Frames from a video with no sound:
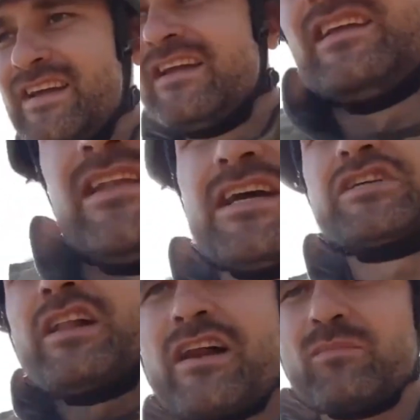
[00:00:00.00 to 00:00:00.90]
What's this guy
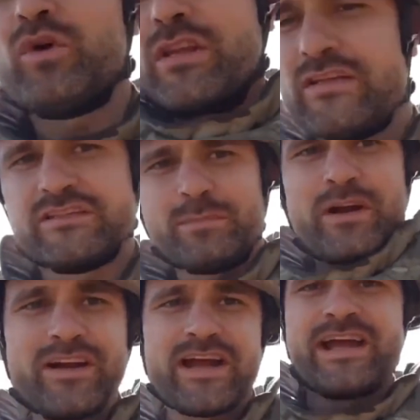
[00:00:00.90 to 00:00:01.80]
doing?
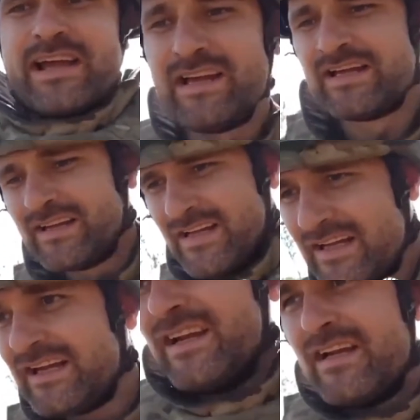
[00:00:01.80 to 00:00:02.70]
When I
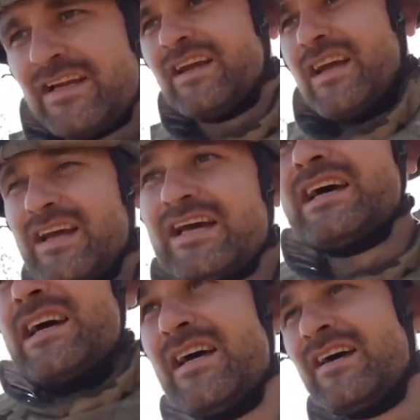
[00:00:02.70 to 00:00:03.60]

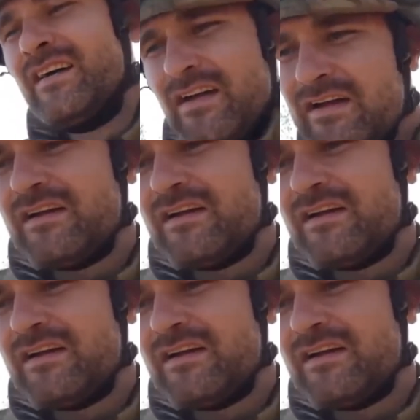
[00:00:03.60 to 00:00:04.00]
previewed